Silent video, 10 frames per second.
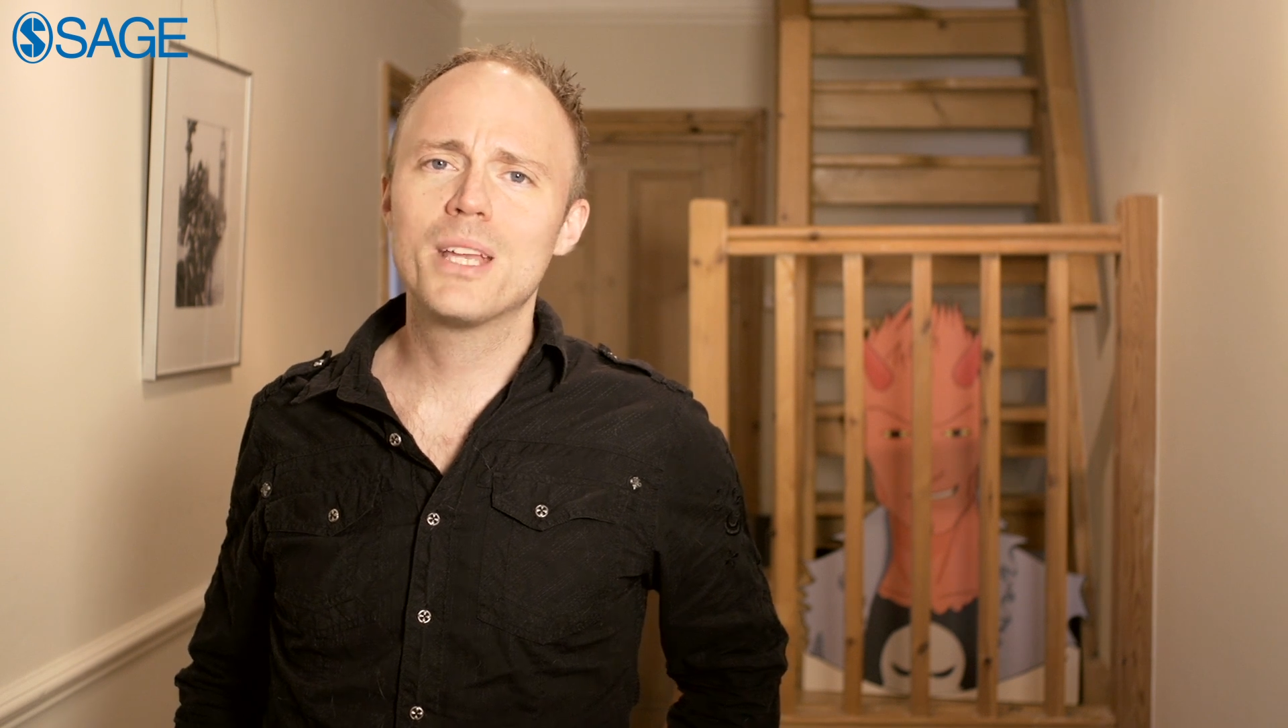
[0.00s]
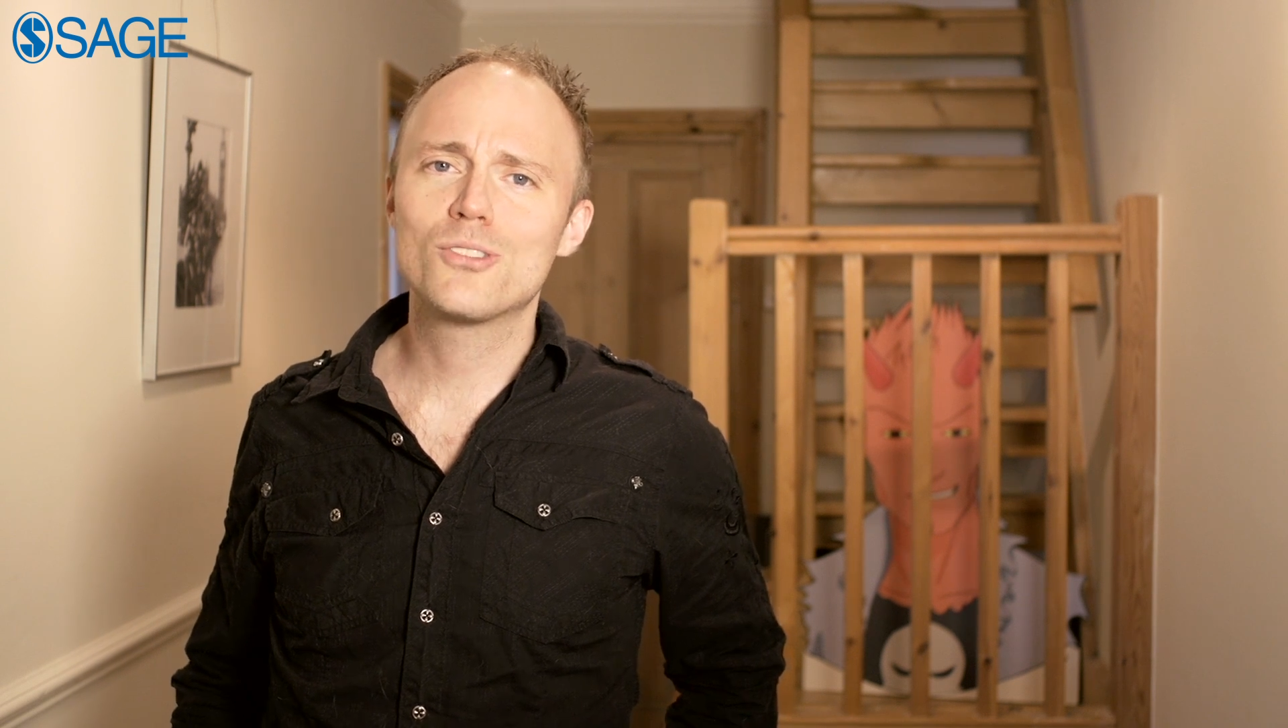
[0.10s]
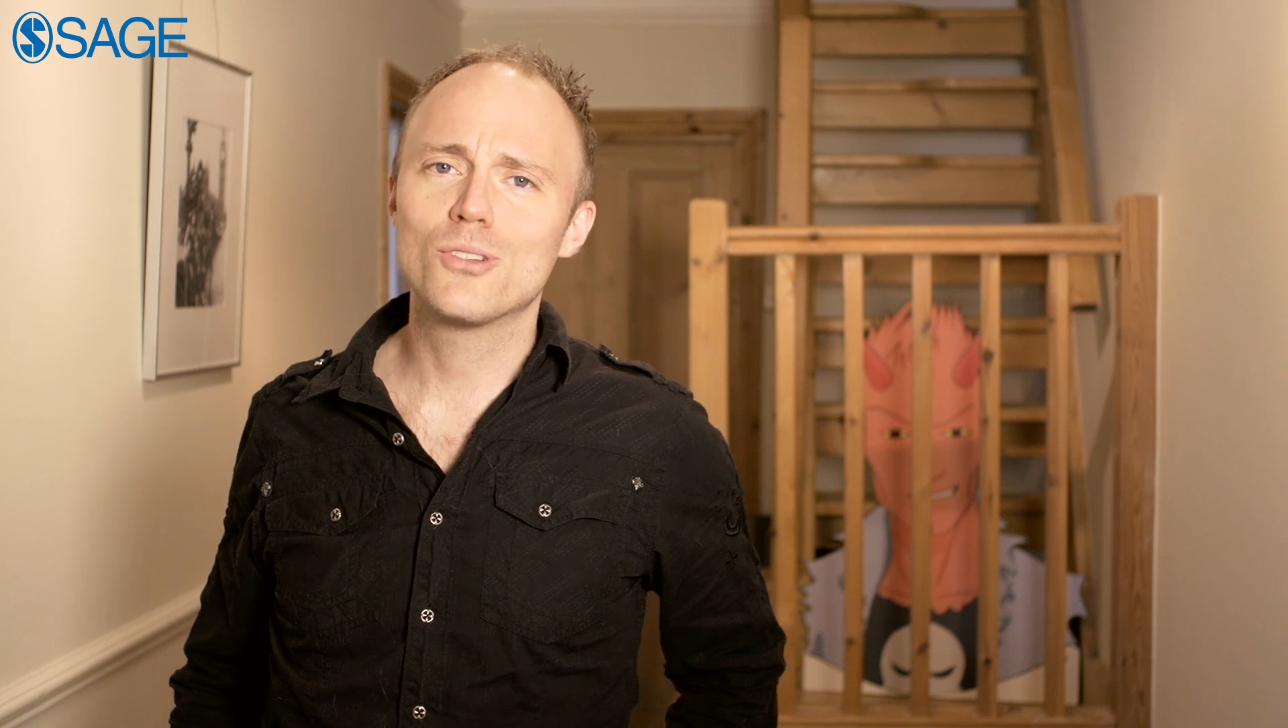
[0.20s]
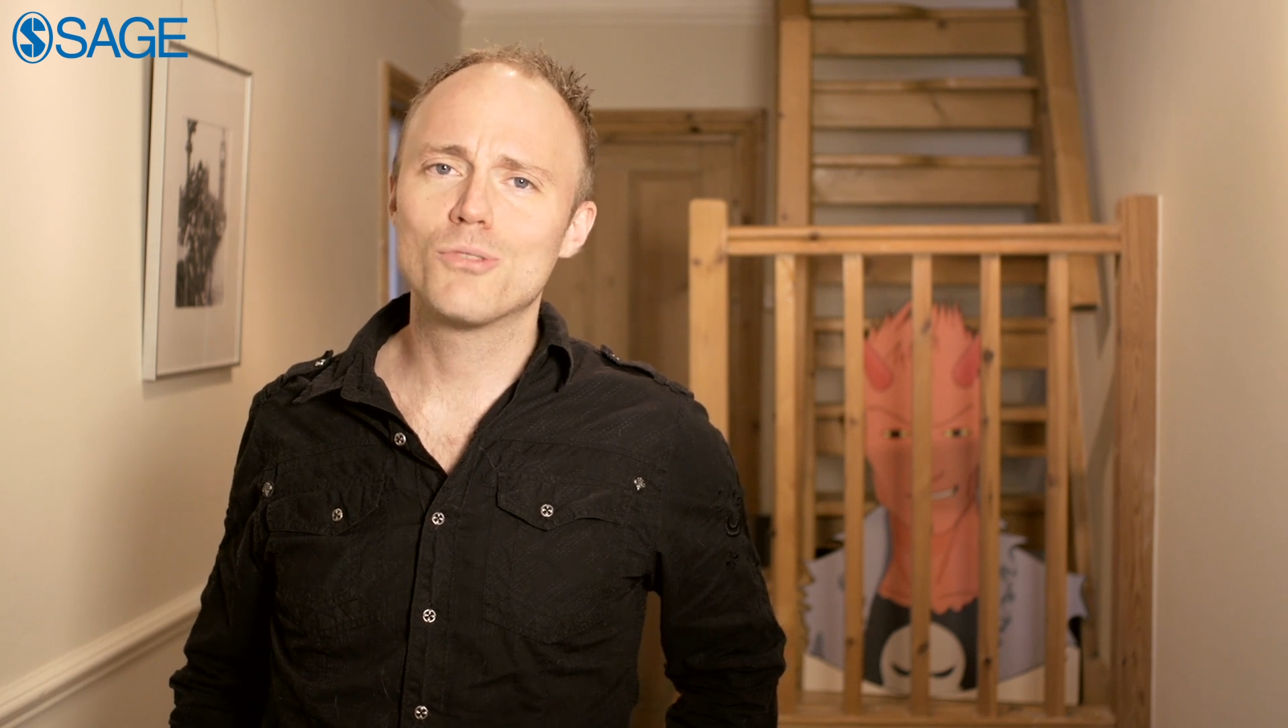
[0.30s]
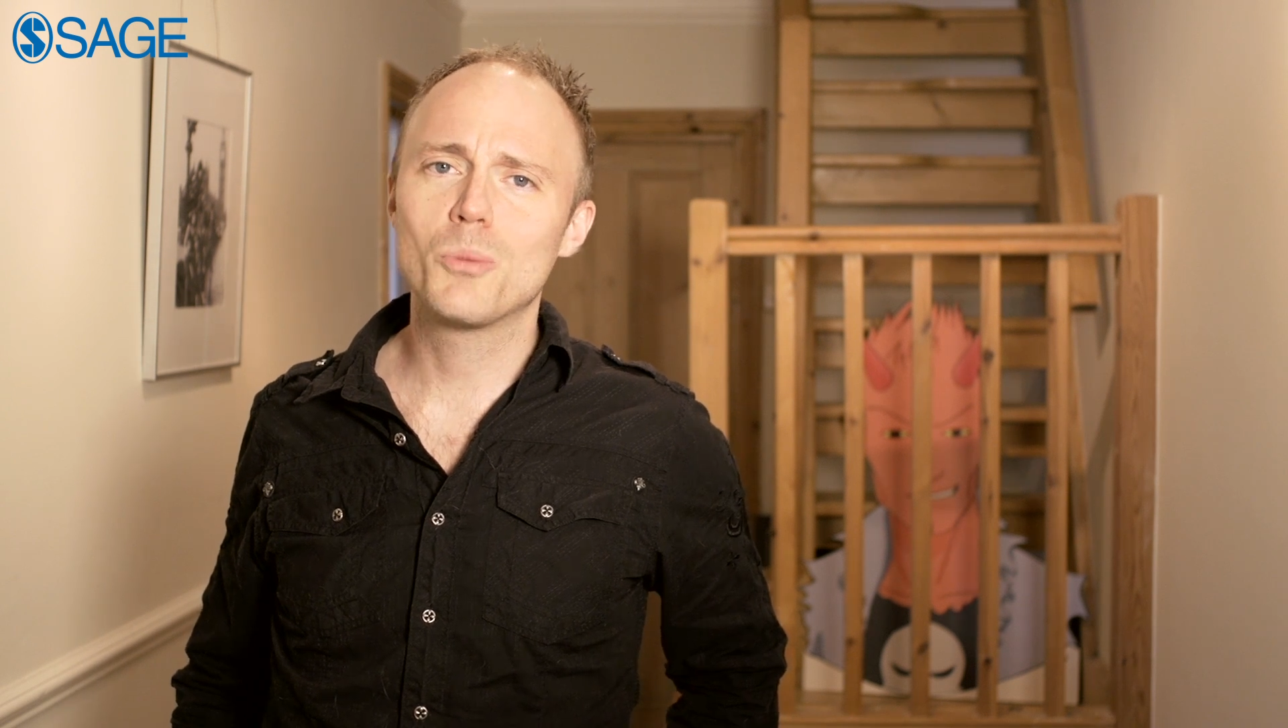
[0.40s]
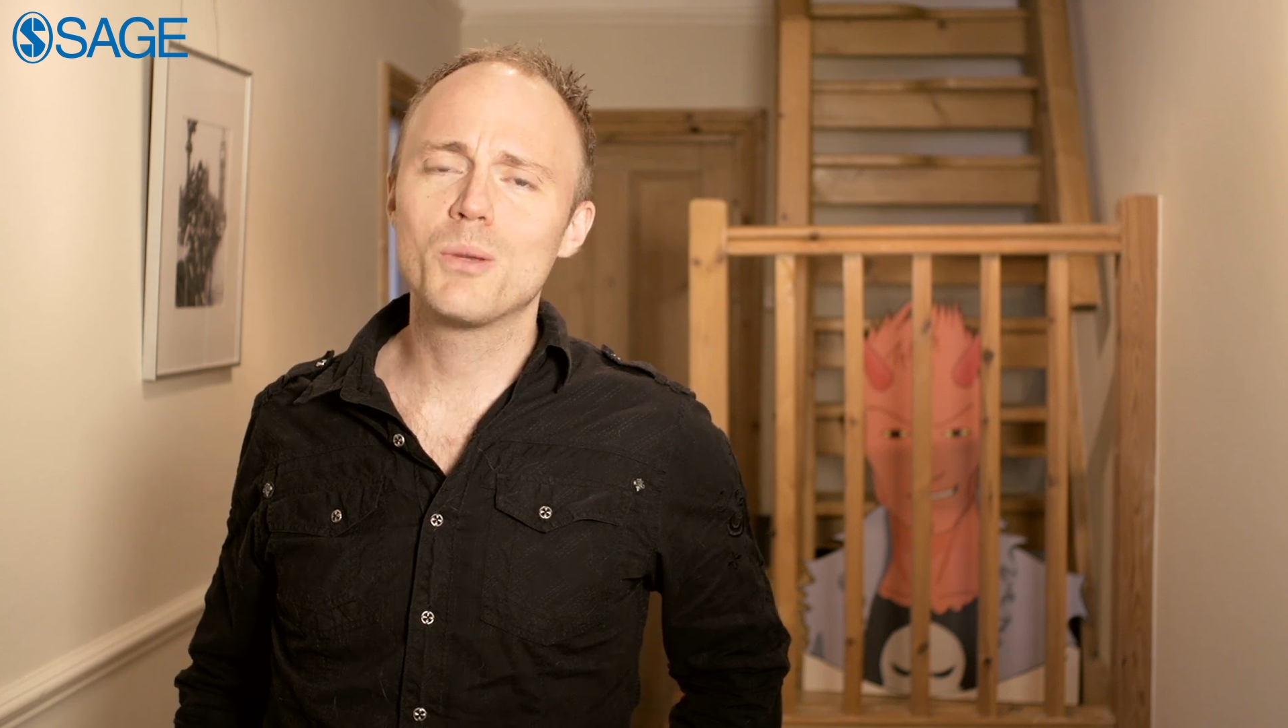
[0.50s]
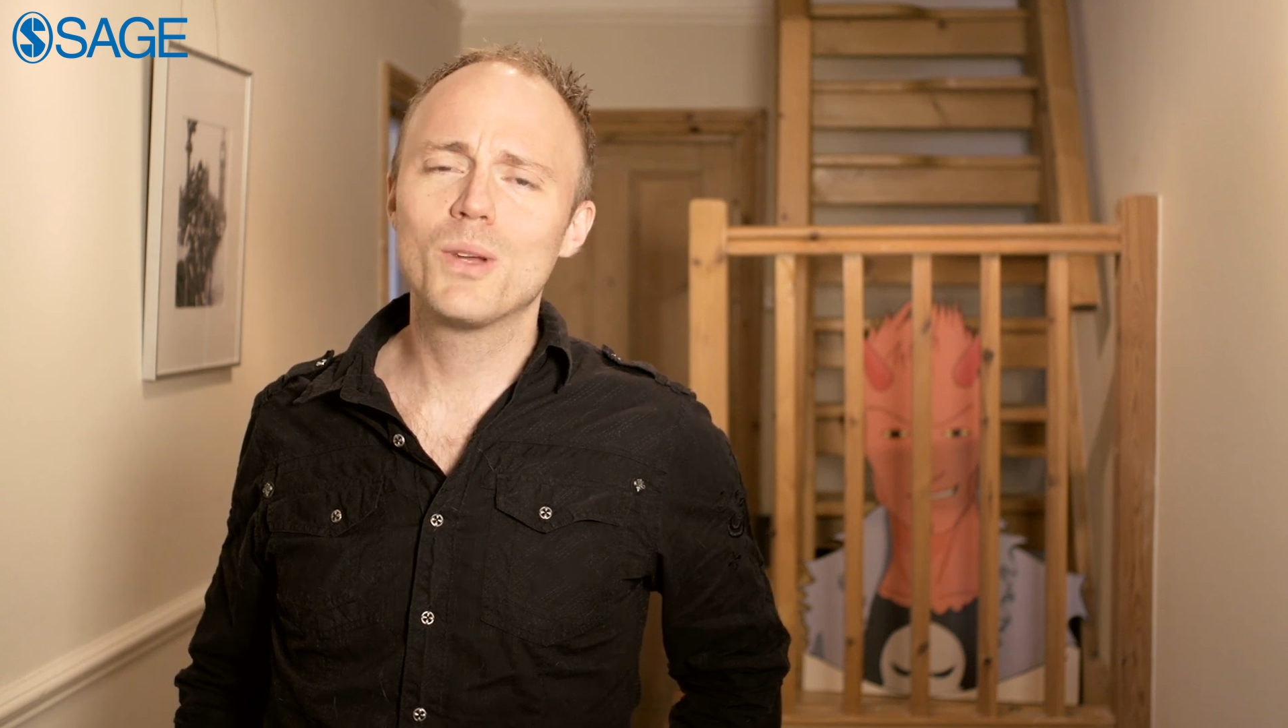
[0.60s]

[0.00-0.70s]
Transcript: picture of Robbie